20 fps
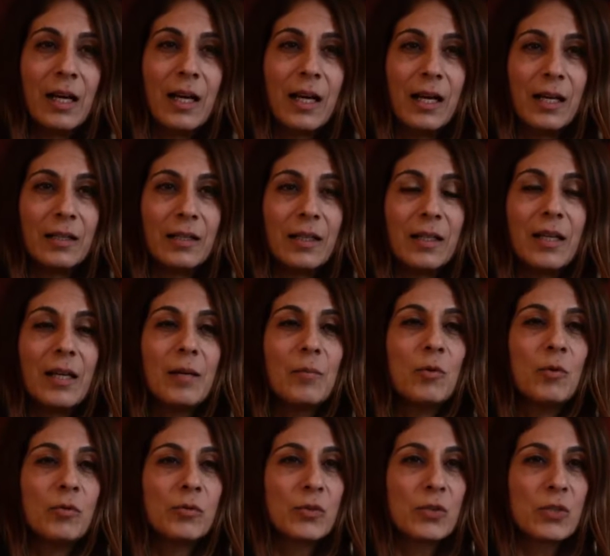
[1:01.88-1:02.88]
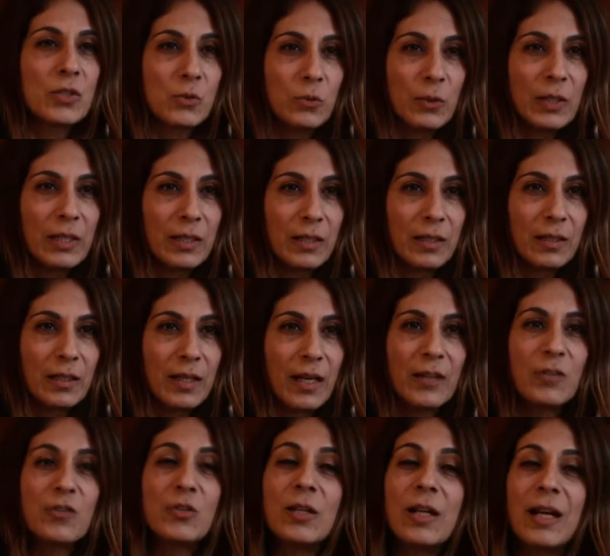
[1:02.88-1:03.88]
And then I moved to Sweden.
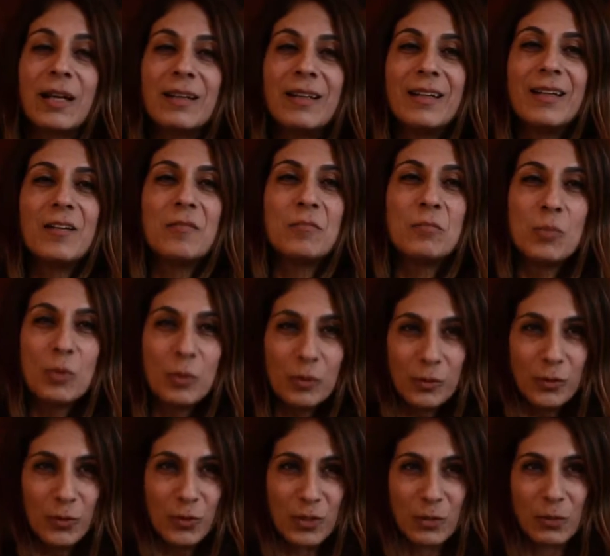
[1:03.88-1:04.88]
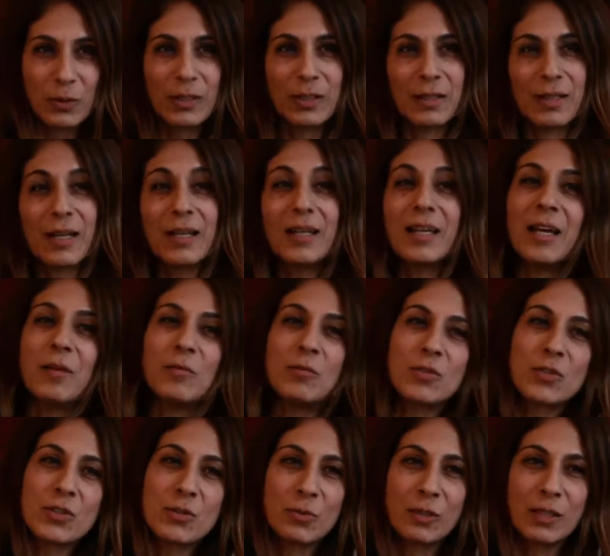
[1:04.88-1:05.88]
Actually, I didn't move to Sweden. I came to
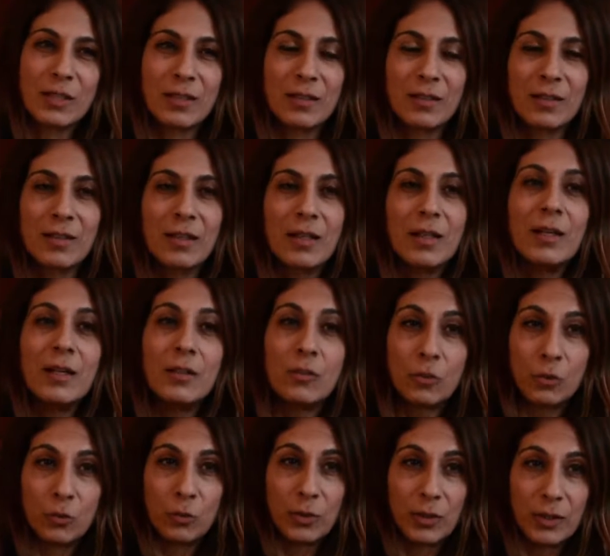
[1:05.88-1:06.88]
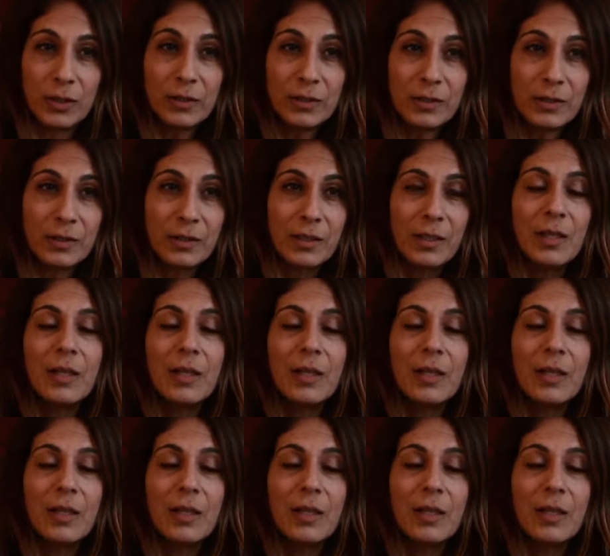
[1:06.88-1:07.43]
Sweden to work.